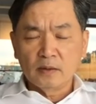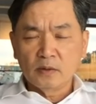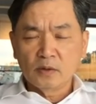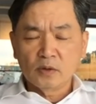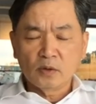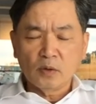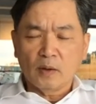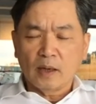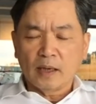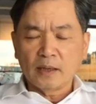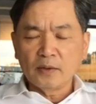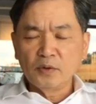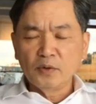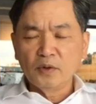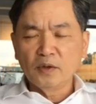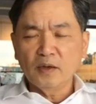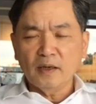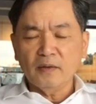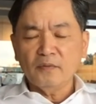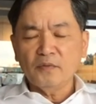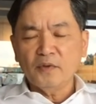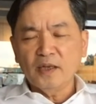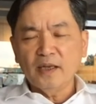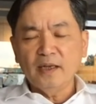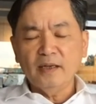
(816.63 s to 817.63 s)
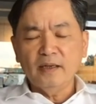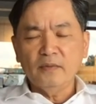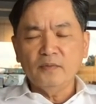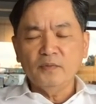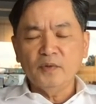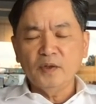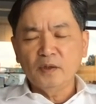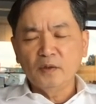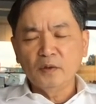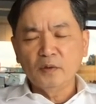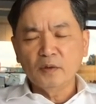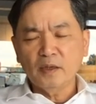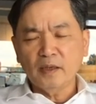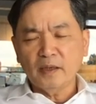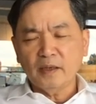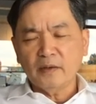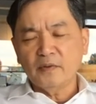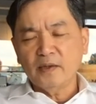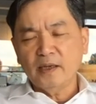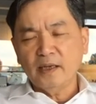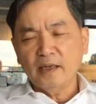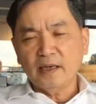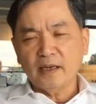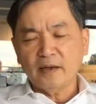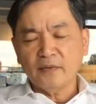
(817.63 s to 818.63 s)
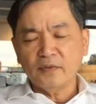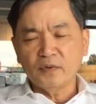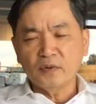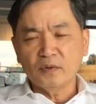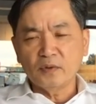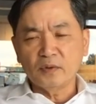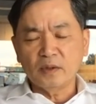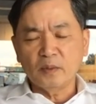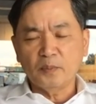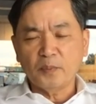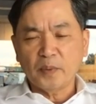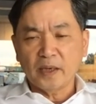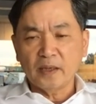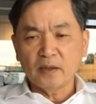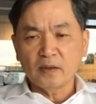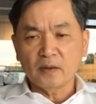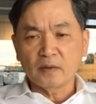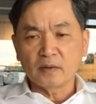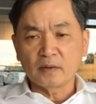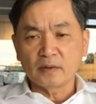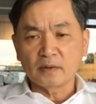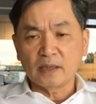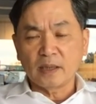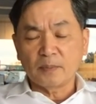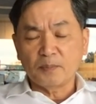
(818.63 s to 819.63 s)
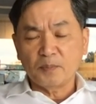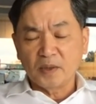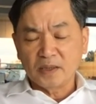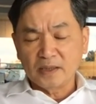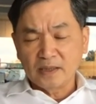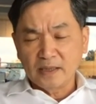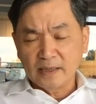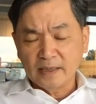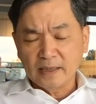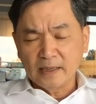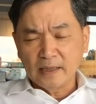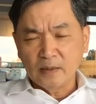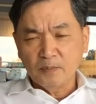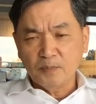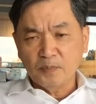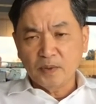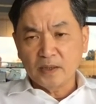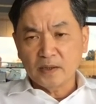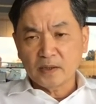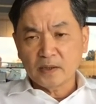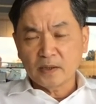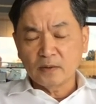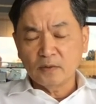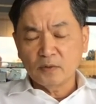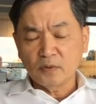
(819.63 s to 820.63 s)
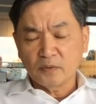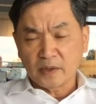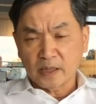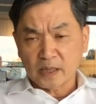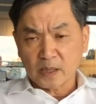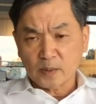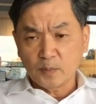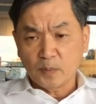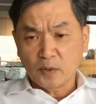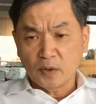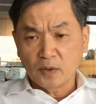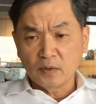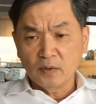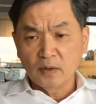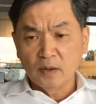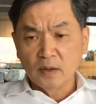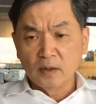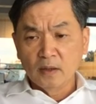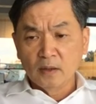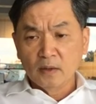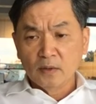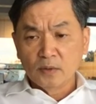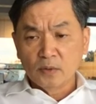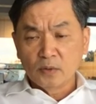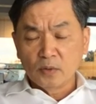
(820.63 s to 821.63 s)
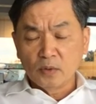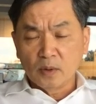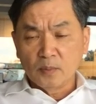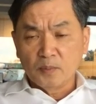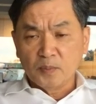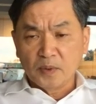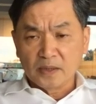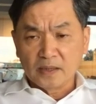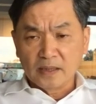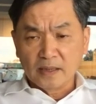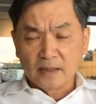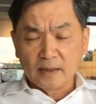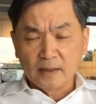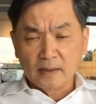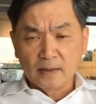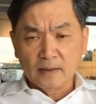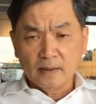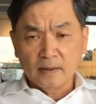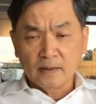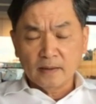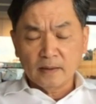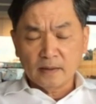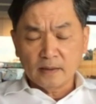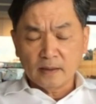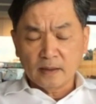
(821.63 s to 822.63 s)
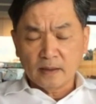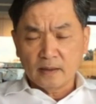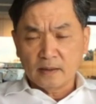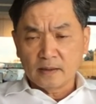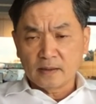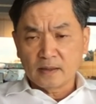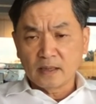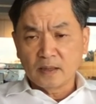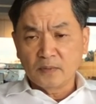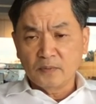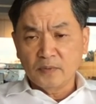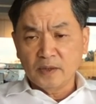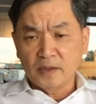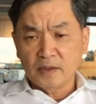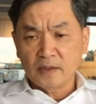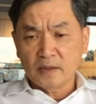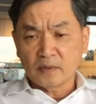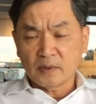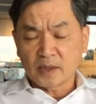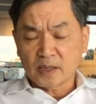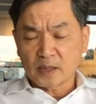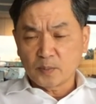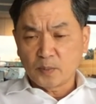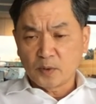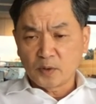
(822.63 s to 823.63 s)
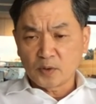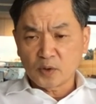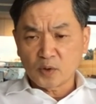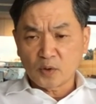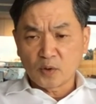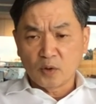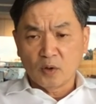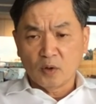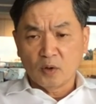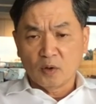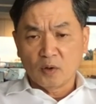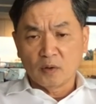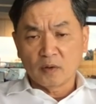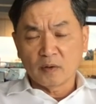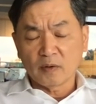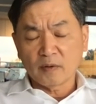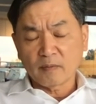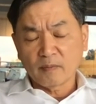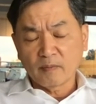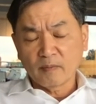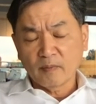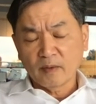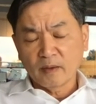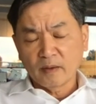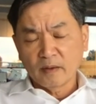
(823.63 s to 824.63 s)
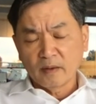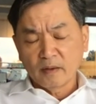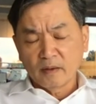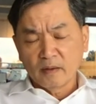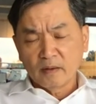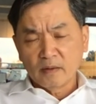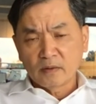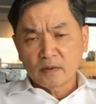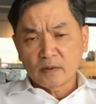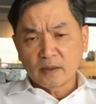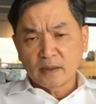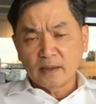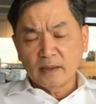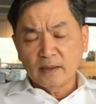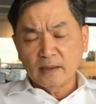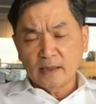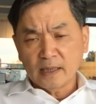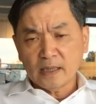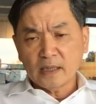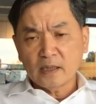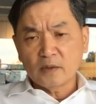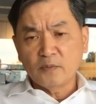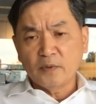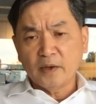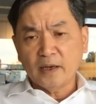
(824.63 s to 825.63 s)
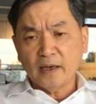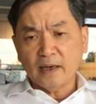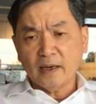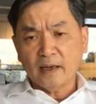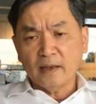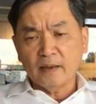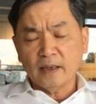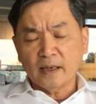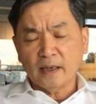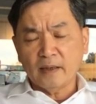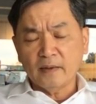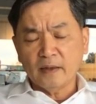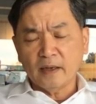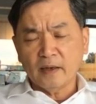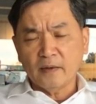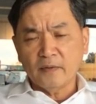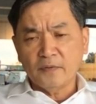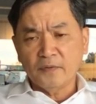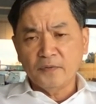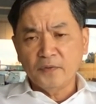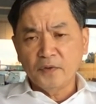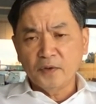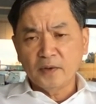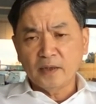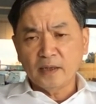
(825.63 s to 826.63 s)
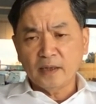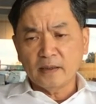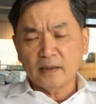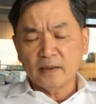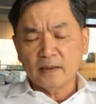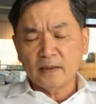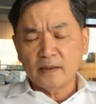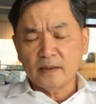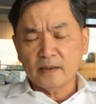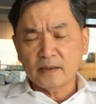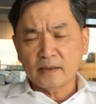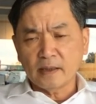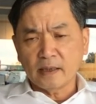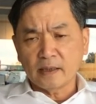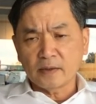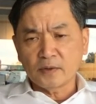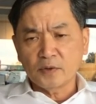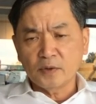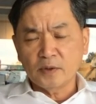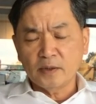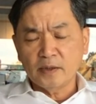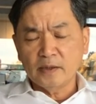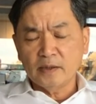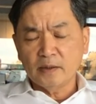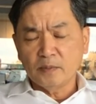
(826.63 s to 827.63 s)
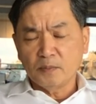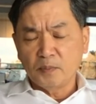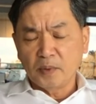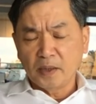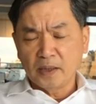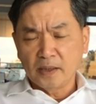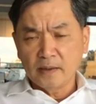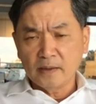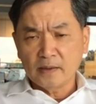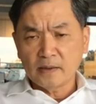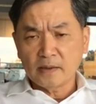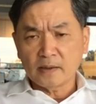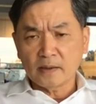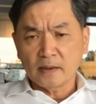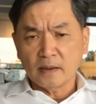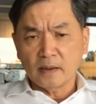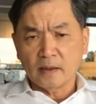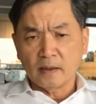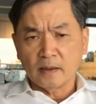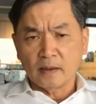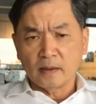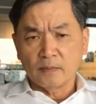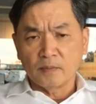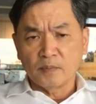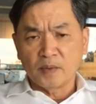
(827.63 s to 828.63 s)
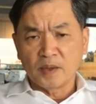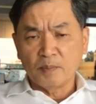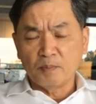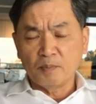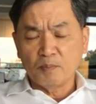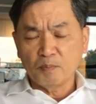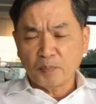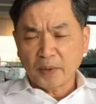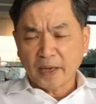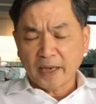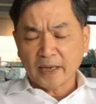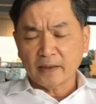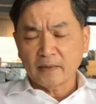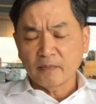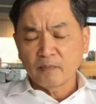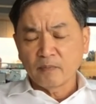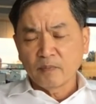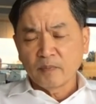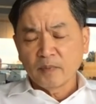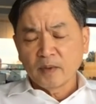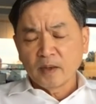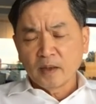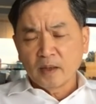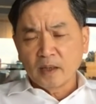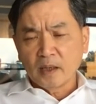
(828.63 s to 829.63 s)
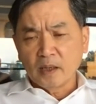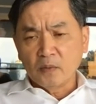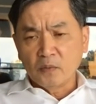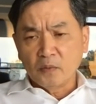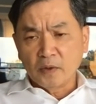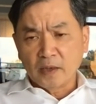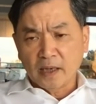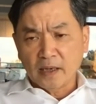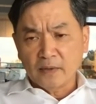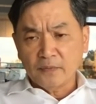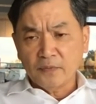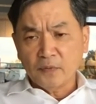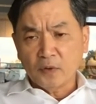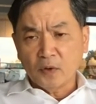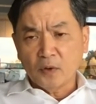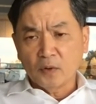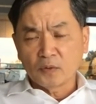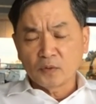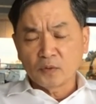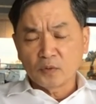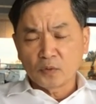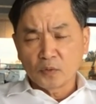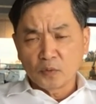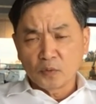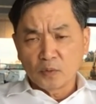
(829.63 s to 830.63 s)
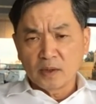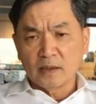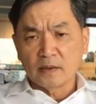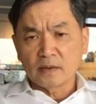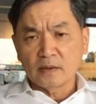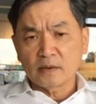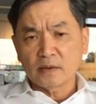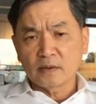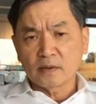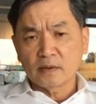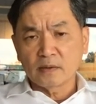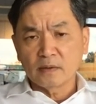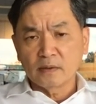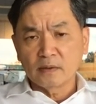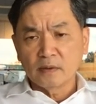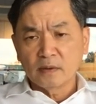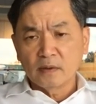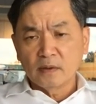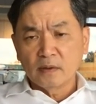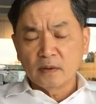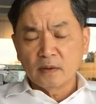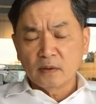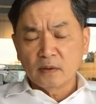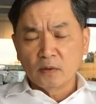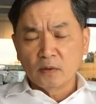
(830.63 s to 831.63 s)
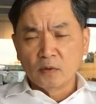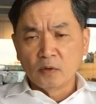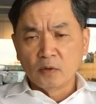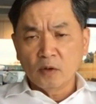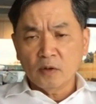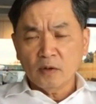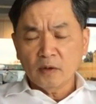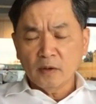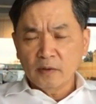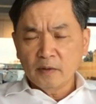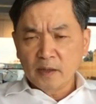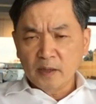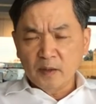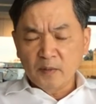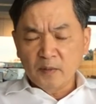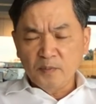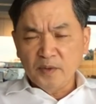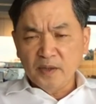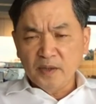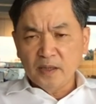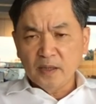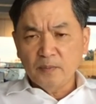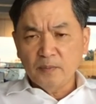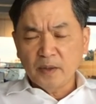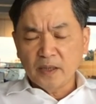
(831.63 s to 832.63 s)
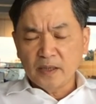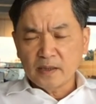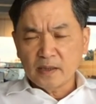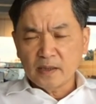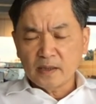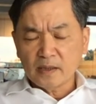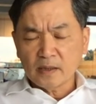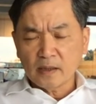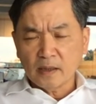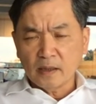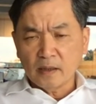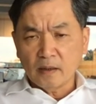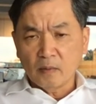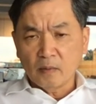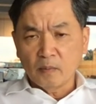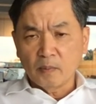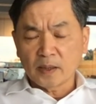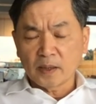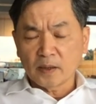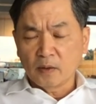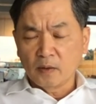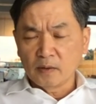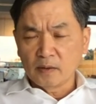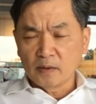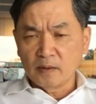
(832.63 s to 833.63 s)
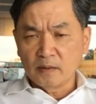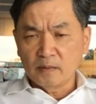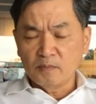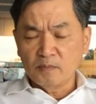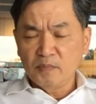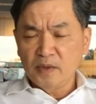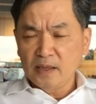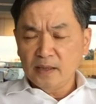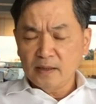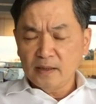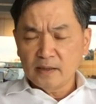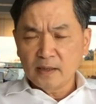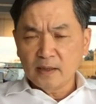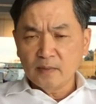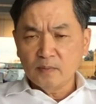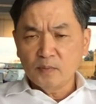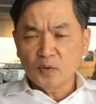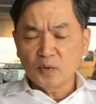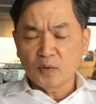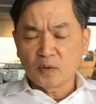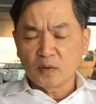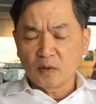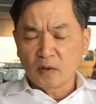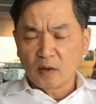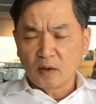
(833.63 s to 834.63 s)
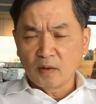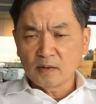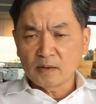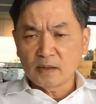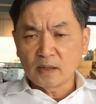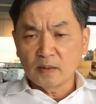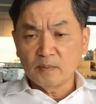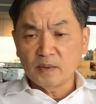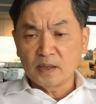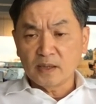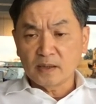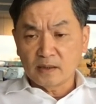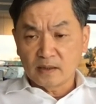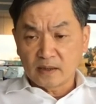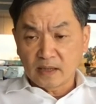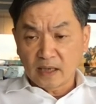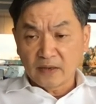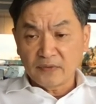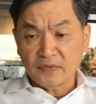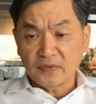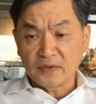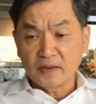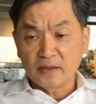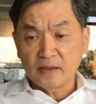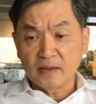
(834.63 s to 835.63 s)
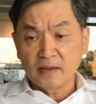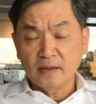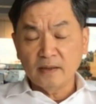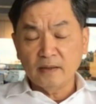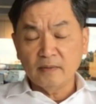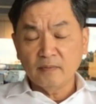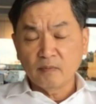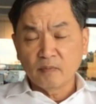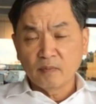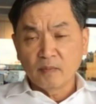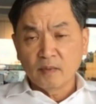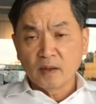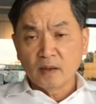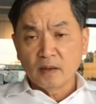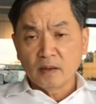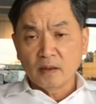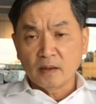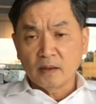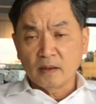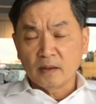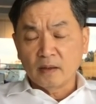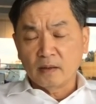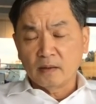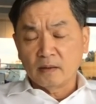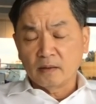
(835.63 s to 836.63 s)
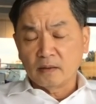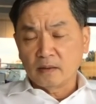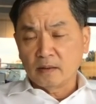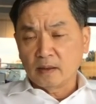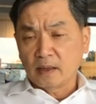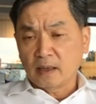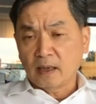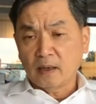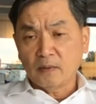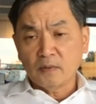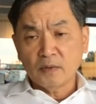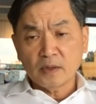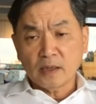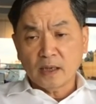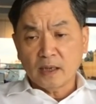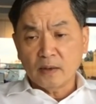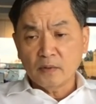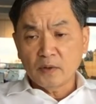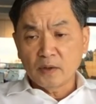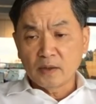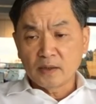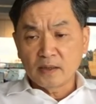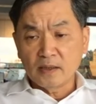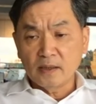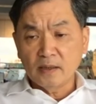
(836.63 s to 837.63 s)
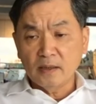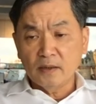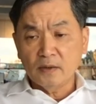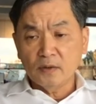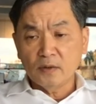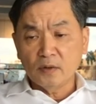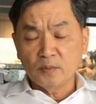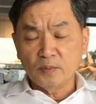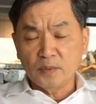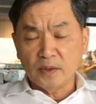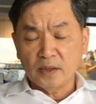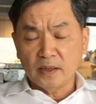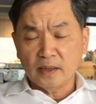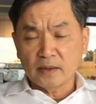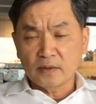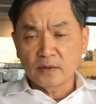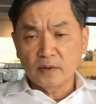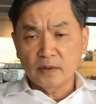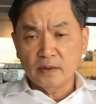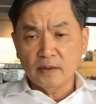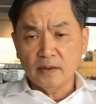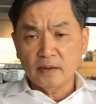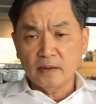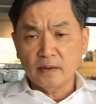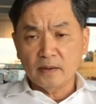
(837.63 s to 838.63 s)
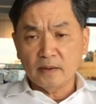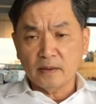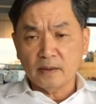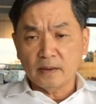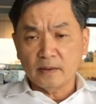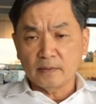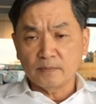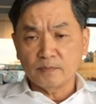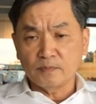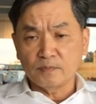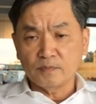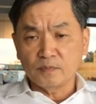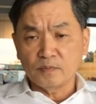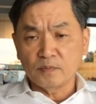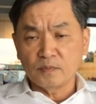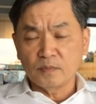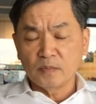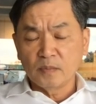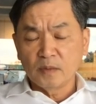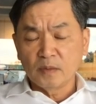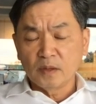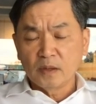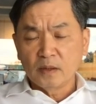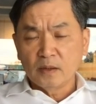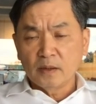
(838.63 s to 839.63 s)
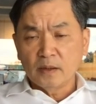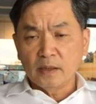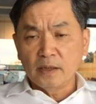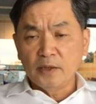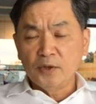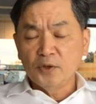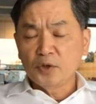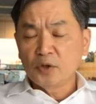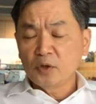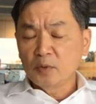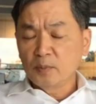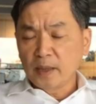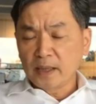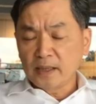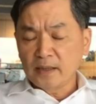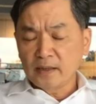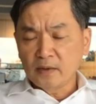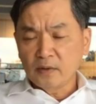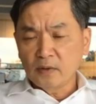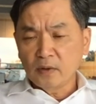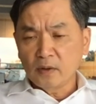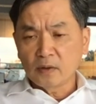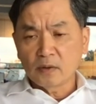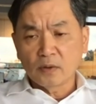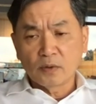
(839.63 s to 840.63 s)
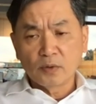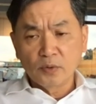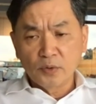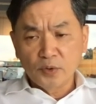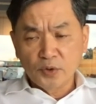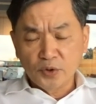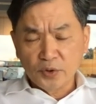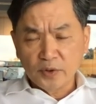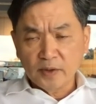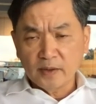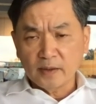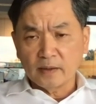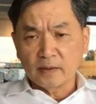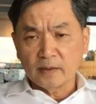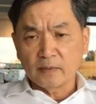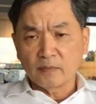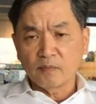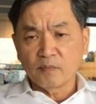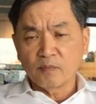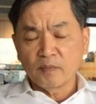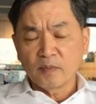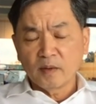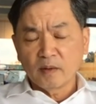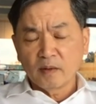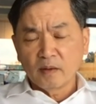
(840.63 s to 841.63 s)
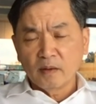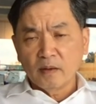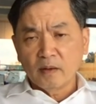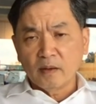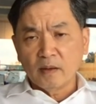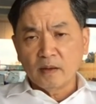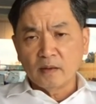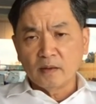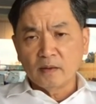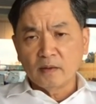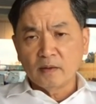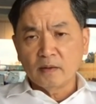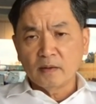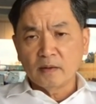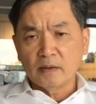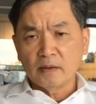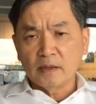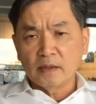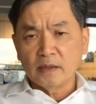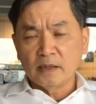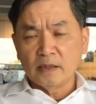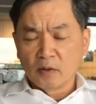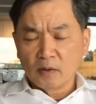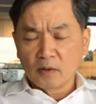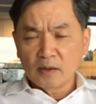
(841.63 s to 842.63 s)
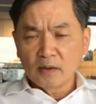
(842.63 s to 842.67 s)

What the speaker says: So we do not really have to depend on that particular person to respond to a particular service response call. So I think that's where I feel that it is actually the biggest impact it will have onto us, not on an immediate basis, but on a mid-term to long-term is definitely, I would consider it to be actually instrumental or crucial, in